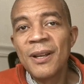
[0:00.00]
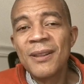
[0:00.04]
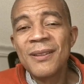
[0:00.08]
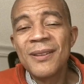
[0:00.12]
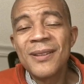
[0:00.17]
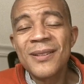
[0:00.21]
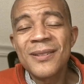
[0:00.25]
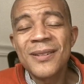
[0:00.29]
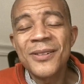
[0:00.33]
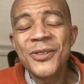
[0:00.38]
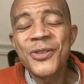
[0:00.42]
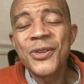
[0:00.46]

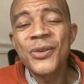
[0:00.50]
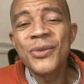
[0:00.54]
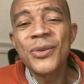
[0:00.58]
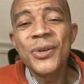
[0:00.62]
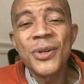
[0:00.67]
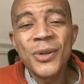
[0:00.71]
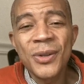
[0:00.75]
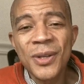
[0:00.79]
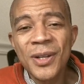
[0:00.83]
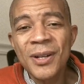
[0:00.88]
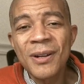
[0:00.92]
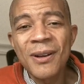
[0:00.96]
there's a
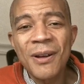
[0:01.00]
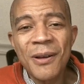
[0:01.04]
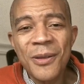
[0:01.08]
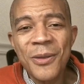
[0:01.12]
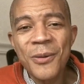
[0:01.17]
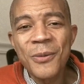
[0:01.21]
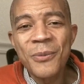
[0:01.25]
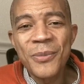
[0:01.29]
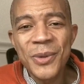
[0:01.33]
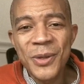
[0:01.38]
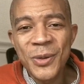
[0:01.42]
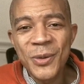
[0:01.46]
trillion
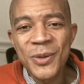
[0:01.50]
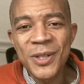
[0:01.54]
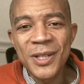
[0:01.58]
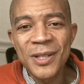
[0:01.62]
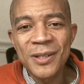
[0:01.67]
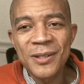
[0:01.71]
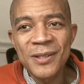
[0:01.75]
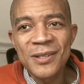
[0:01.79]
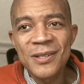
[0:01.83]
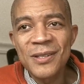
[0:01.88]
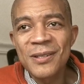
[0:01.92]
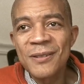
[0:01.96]
other
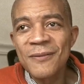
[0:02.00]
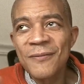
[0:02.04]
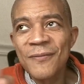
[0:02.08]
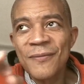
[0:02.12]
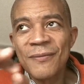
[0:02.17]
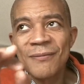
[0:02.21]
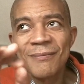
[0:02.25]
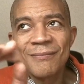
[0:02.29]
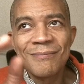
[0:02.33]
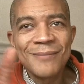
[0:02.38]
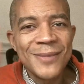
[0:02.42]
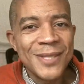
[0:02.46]
buildings
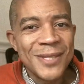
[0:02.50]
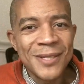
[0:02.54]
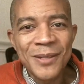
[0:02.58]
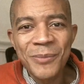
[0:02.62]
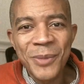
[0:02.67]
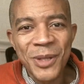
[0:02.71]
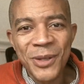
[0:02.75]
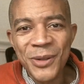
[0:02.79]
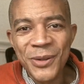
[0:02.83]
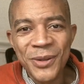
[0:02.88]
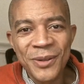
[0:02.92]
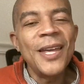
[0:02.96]

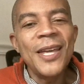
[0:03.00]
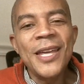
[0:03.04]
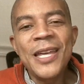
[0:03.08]
similar.